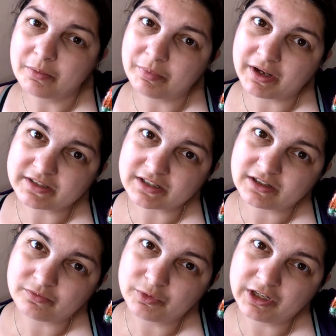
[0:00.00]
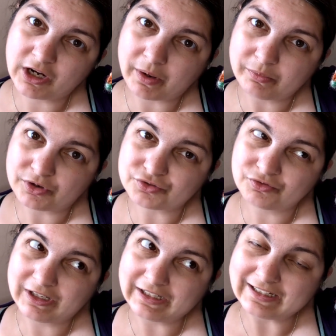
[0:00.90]
but we know I'm not
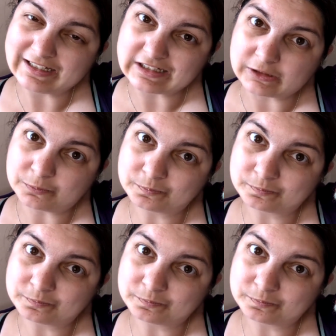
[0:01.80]
really a knitter.